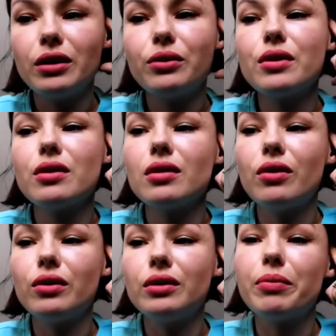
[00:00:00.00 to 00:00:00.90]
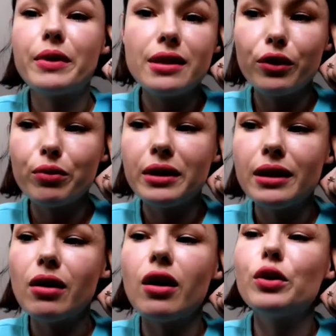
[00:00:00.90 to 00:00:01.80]
was on breast
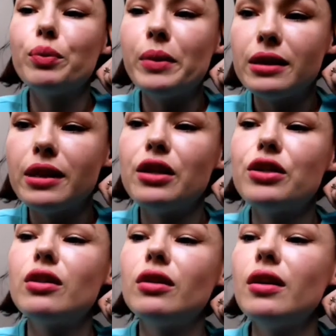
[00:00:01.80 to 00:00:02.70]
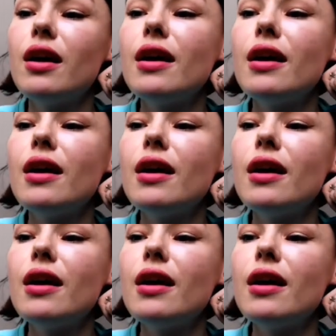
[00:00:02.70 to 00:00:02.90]
augmentation,